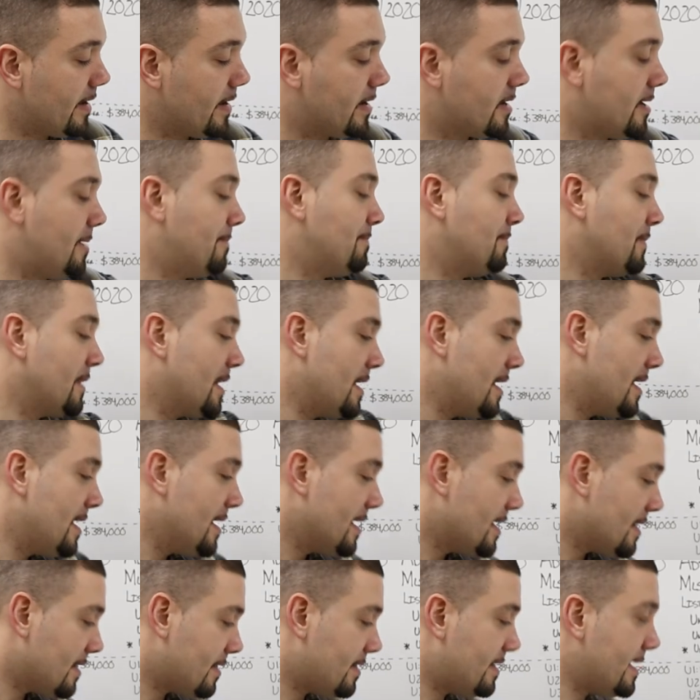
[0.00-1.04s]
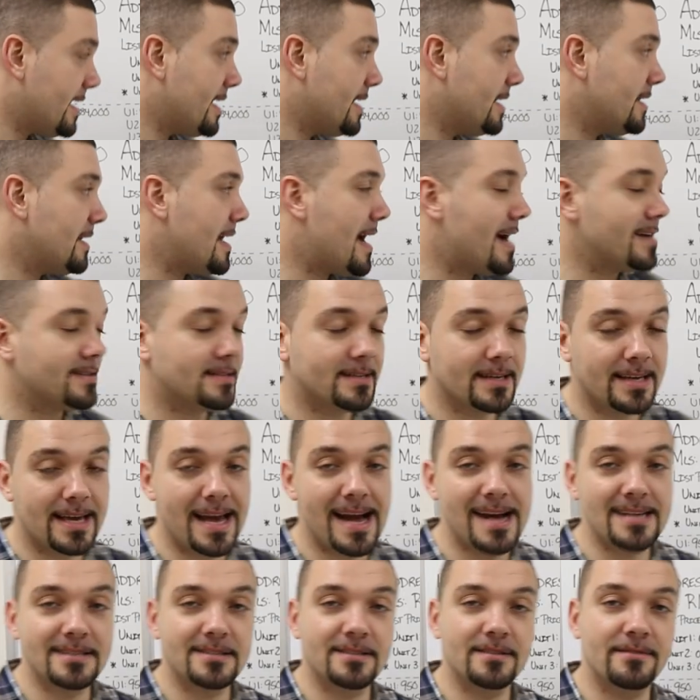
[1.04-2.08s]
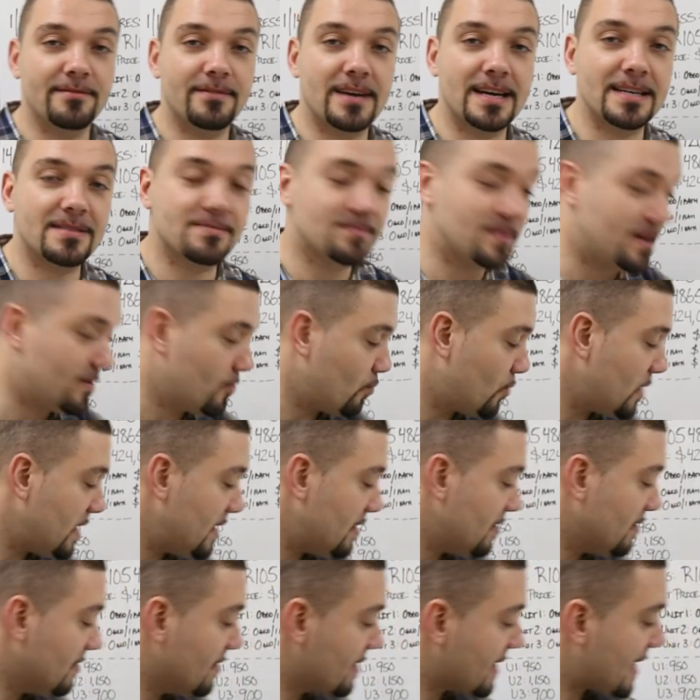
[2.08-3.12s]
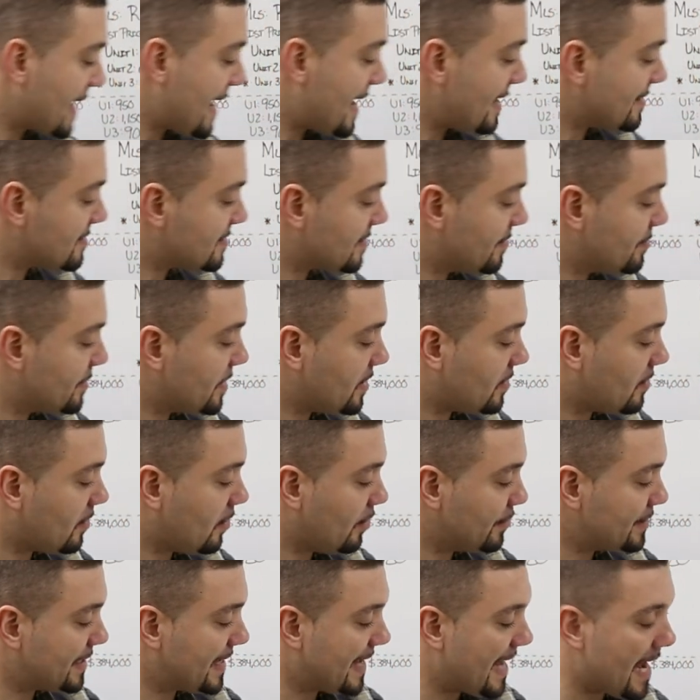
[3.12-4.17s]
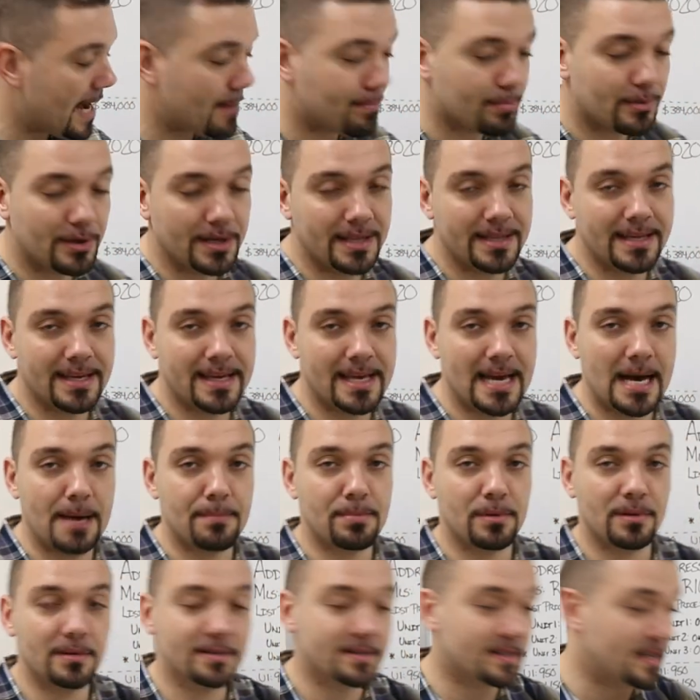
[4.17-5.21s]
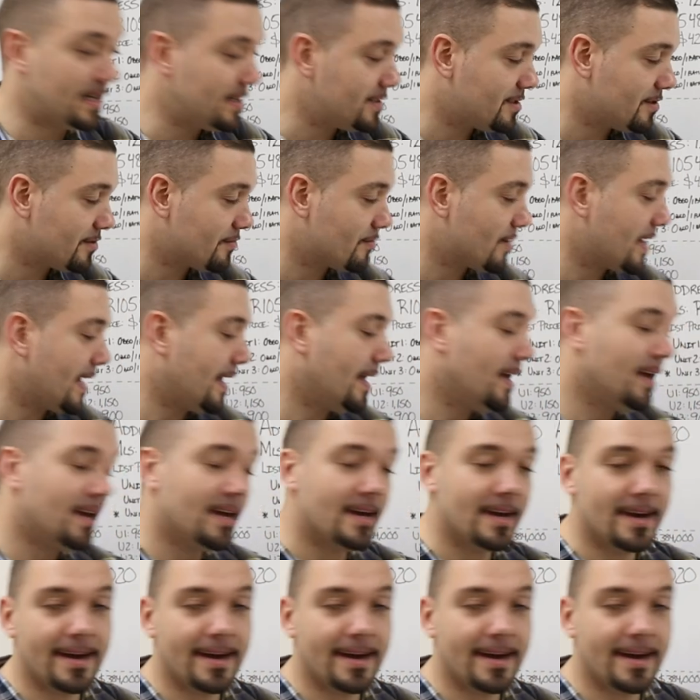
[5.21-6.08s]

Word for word: income. Then as a cash investment, we look at something called cap rate, the capitalization rate.